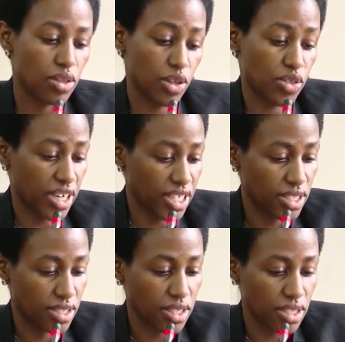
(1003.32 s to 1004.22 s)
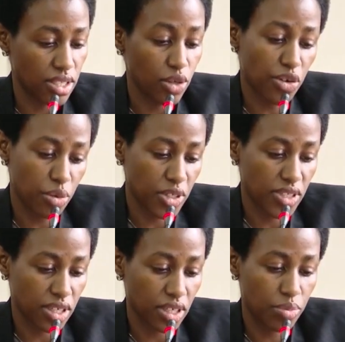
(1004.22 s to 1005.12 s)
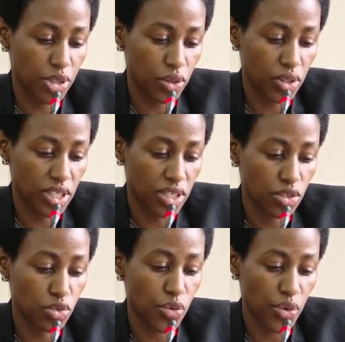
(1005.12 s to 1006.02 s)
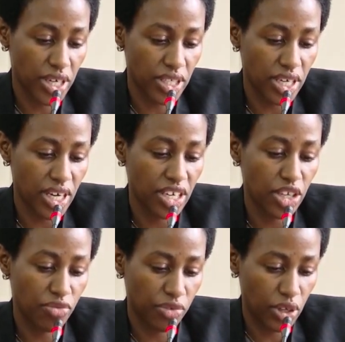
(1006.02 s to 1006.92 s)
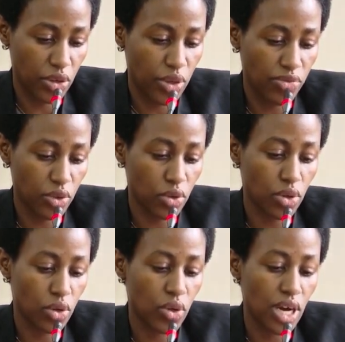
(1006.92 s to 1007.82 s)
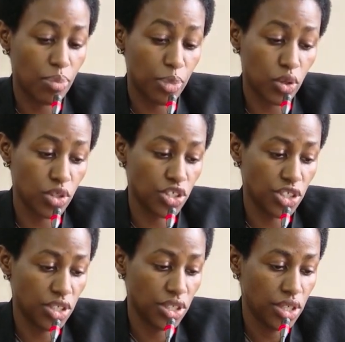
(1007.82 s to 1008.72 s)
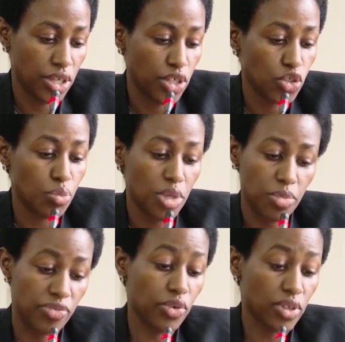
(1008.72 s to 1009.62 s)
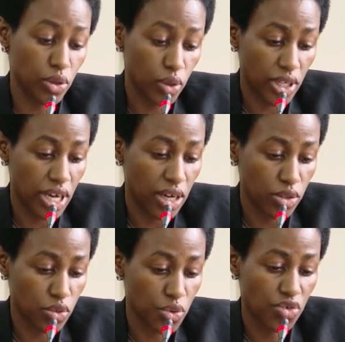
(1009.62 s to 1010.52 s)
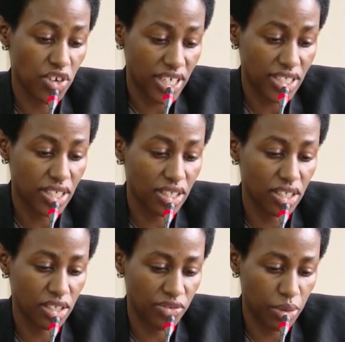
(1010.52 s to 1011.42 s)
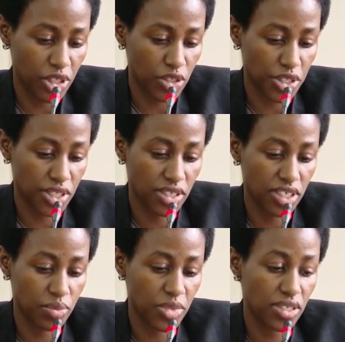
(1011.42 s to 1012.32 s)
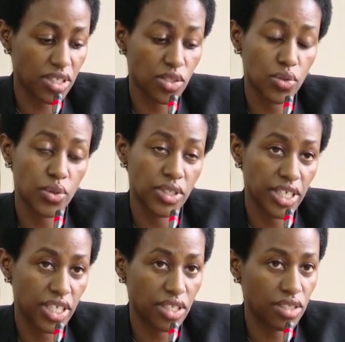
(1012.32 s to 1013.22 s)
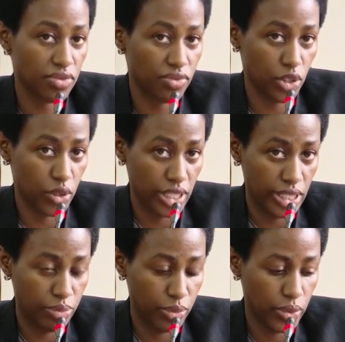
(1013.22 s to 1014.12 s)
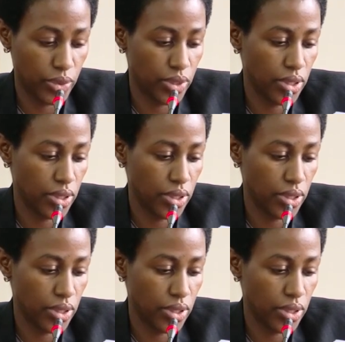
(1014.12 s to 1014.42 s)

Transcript: The third is that the Honorable Zaake be ordered to render an equivocal apology to me before the whole House, retracting the defamatory statements as contained in the video clip.